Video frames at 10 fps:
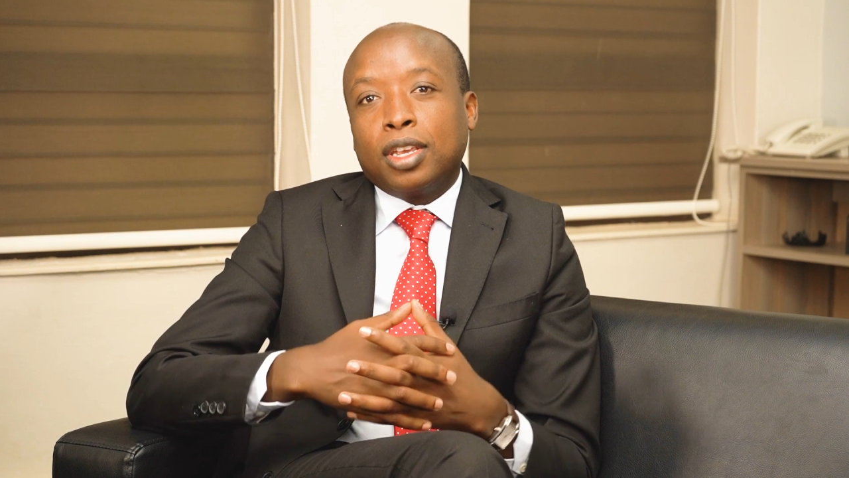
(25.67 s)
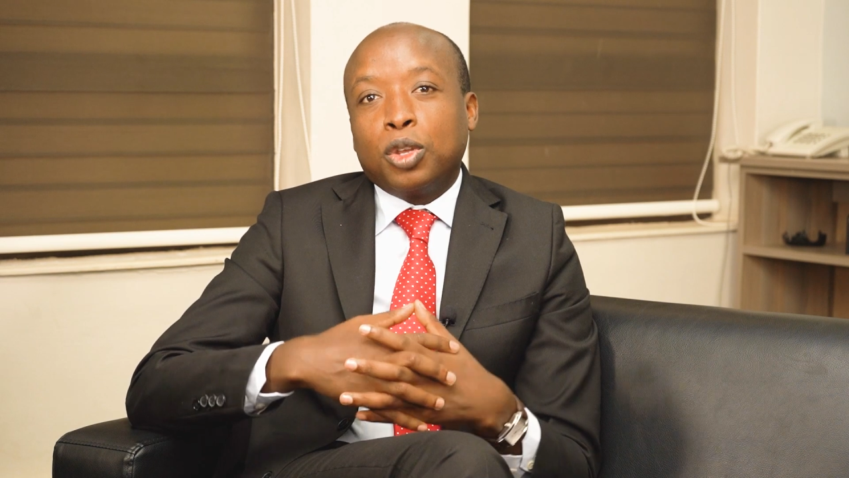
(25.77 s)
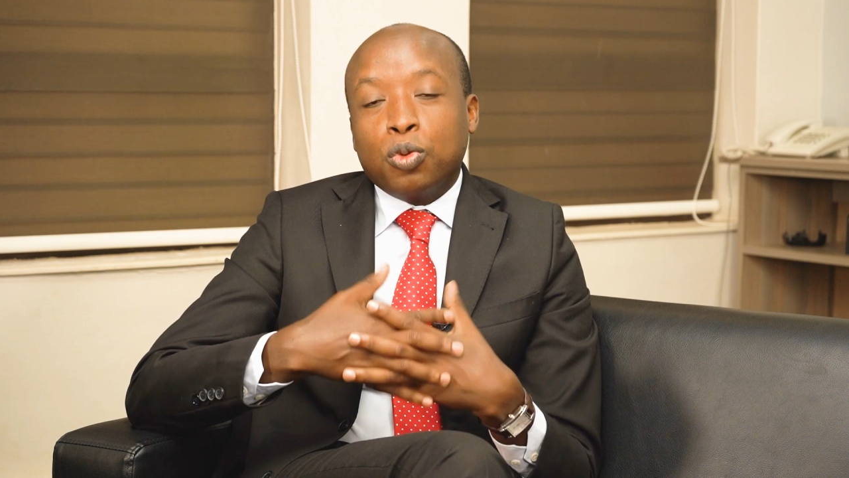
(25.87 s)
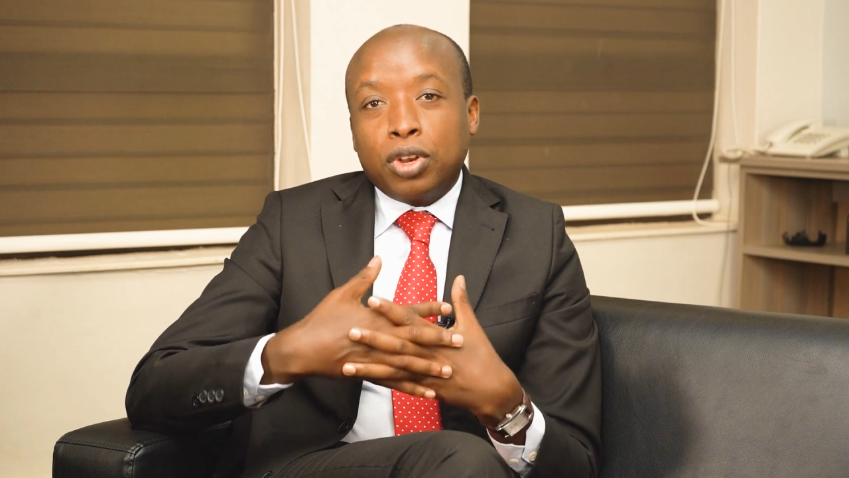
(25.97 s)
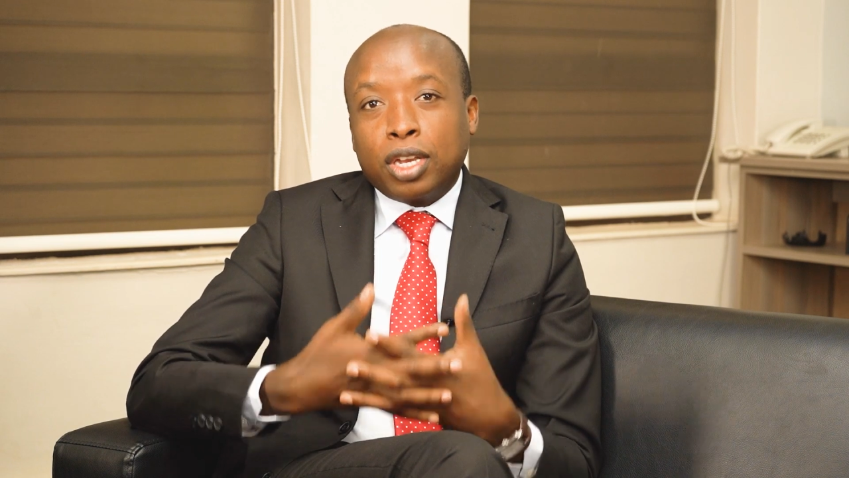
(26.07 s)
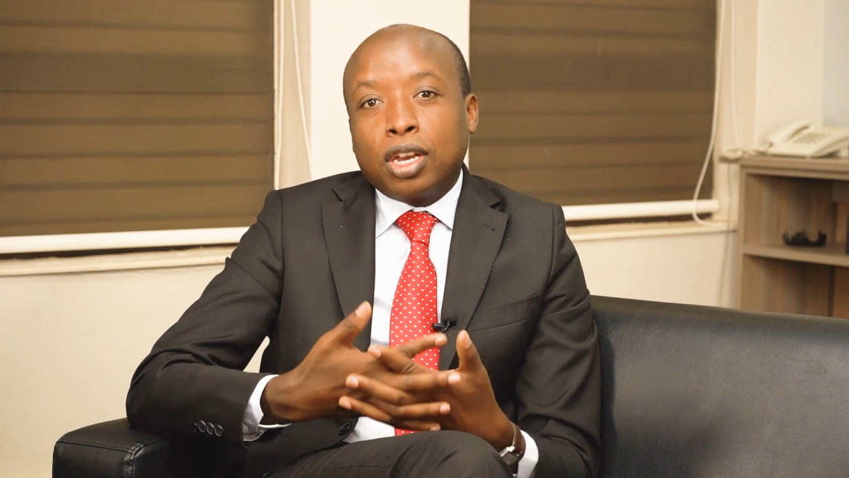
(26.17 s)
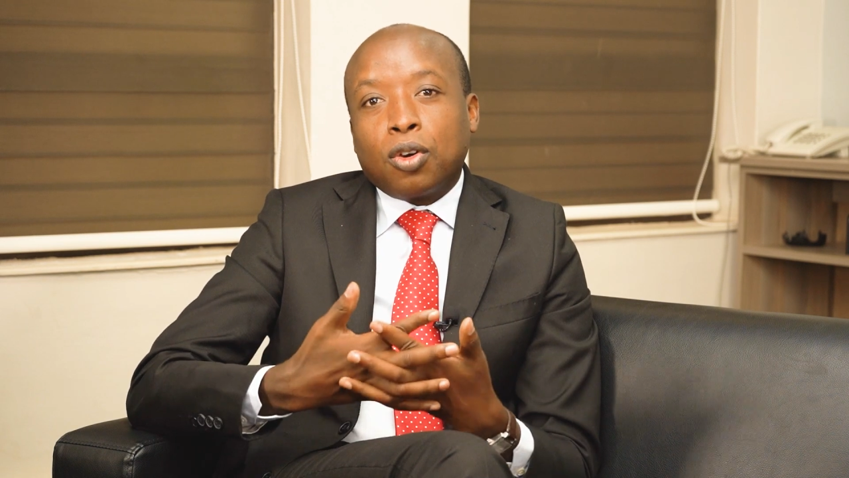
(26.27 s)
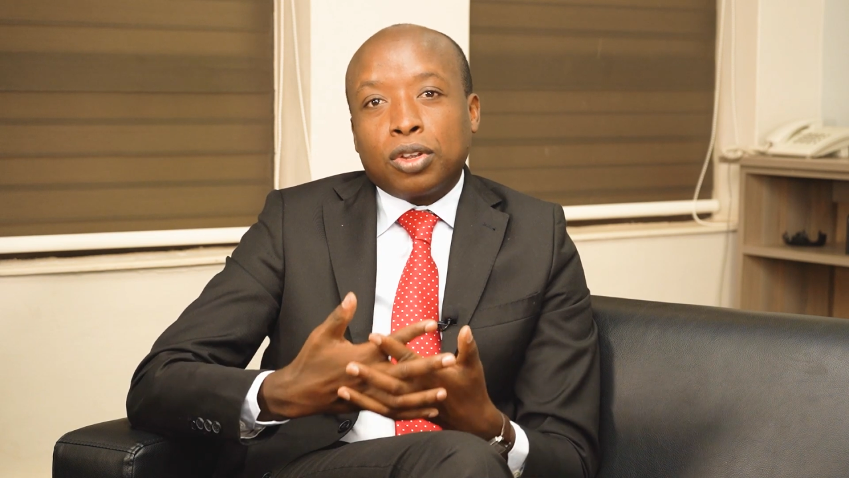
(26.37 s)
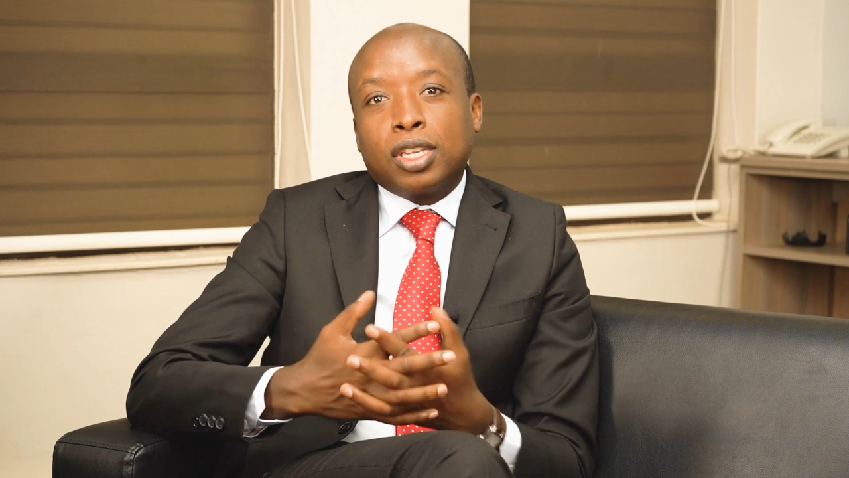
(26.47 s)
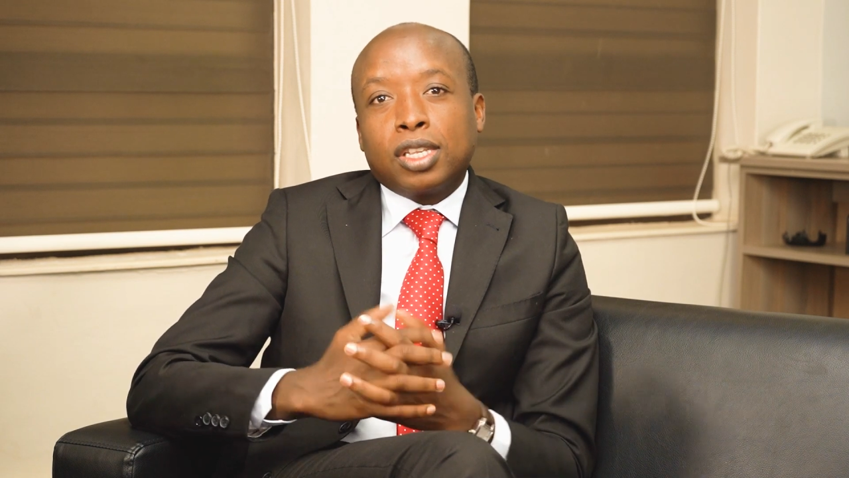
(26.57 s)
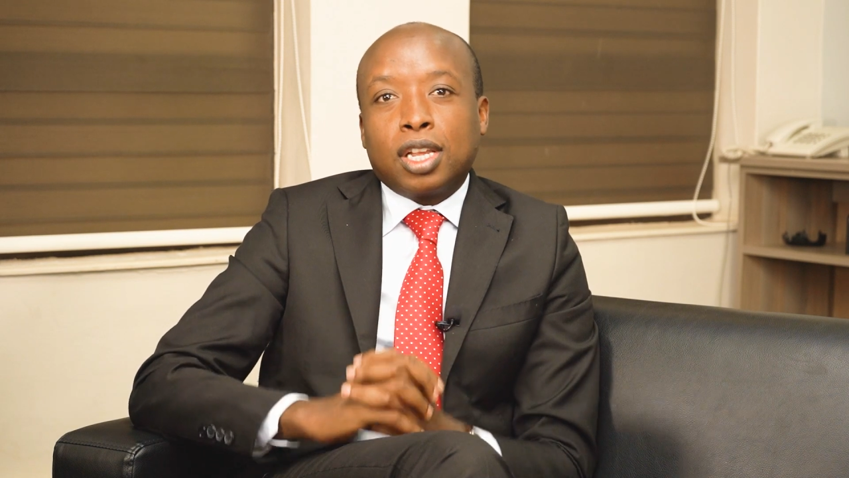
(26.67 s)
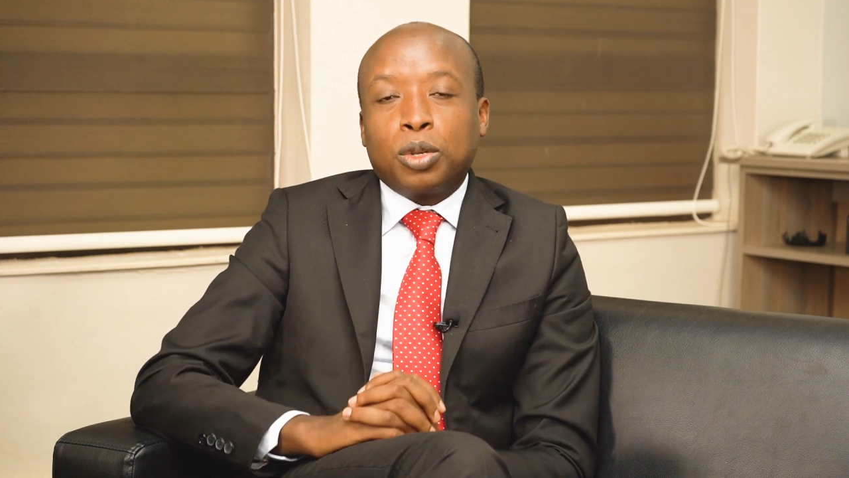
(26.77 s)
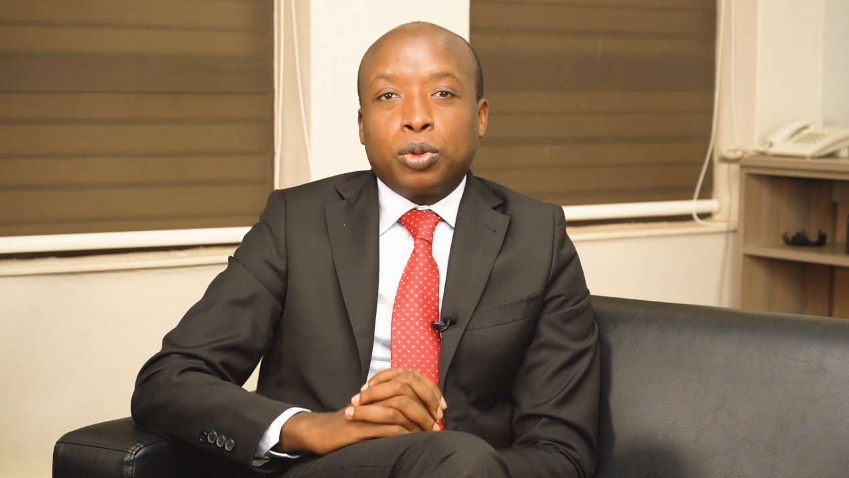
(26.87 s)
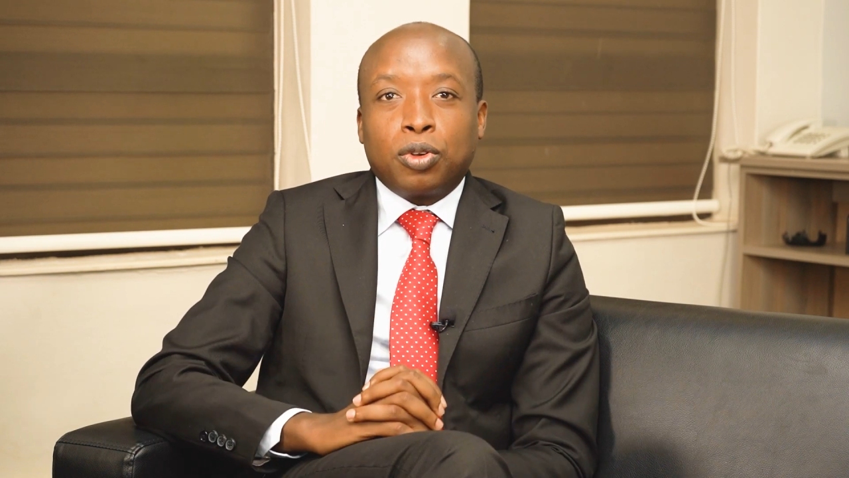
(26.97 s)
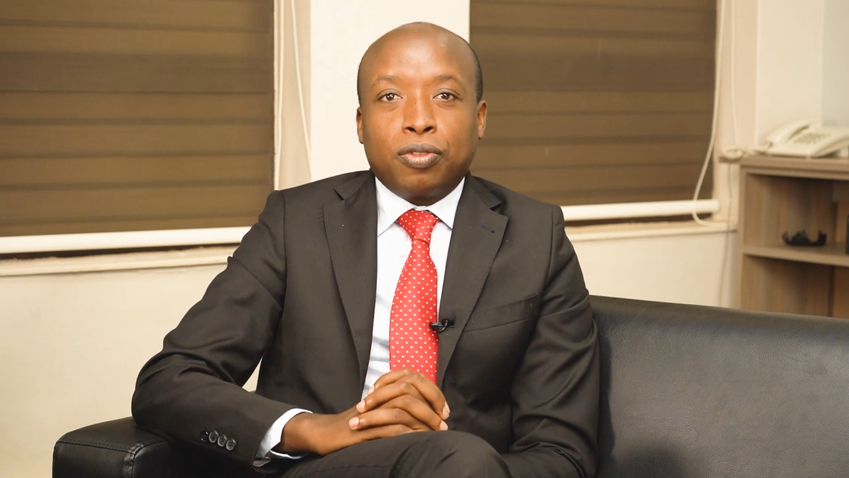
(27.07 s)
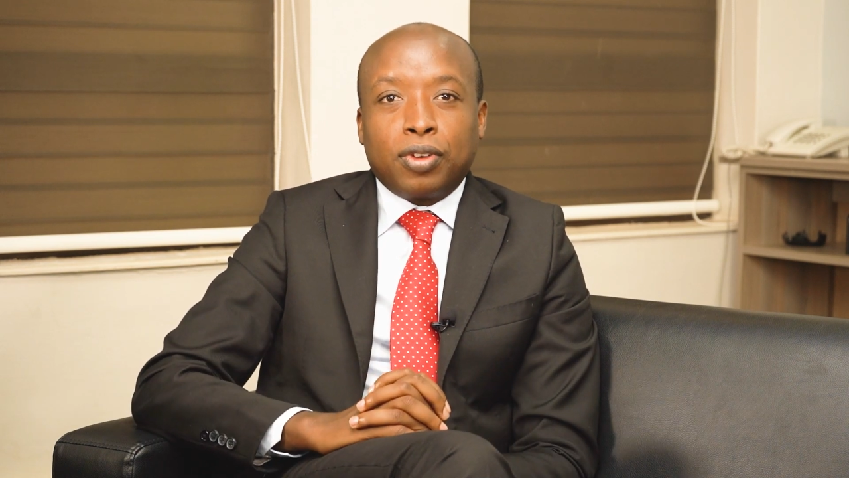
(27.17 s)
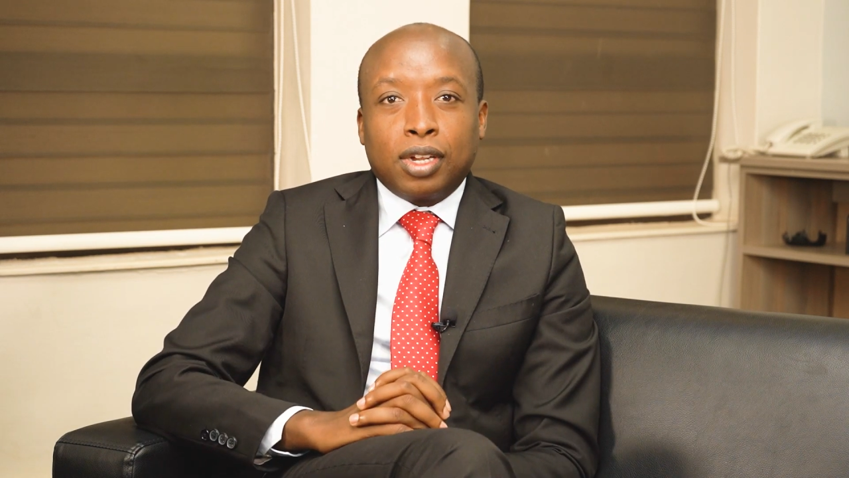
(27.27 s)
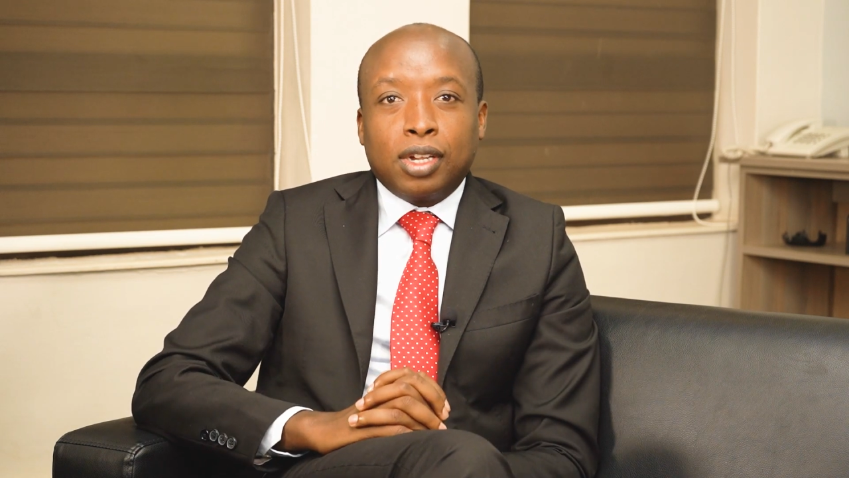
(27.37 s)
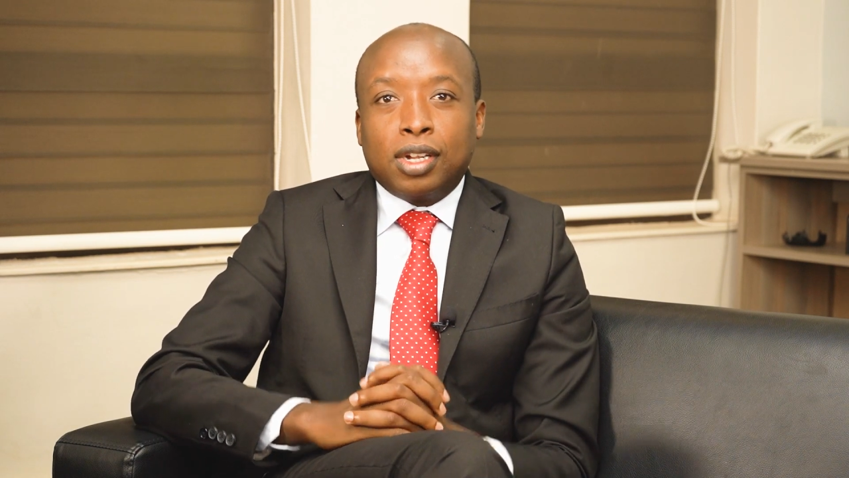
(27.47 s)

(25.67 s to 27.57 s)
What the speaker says: unique courses that we offer.